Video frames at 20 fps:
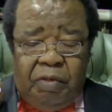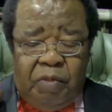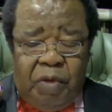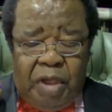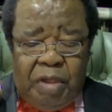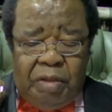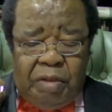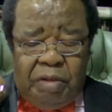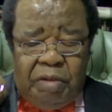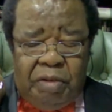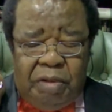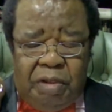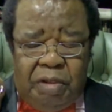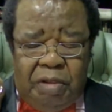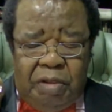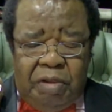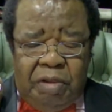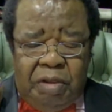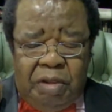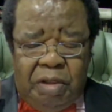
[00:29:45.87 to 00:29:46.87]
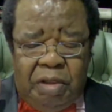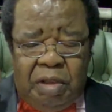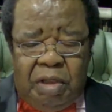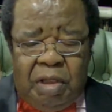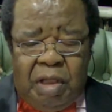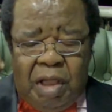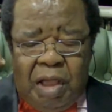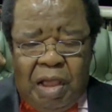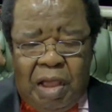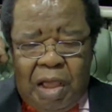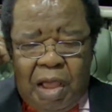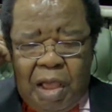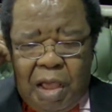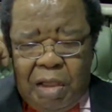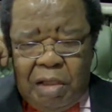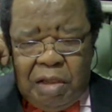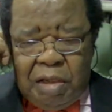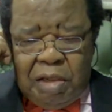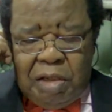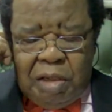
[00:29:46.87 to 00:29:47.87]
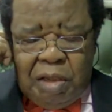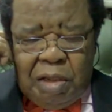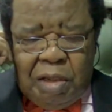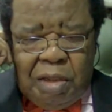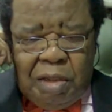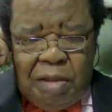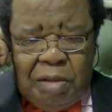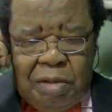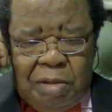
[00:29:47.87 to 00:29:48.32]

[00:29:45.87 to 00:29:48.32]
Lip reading: well, I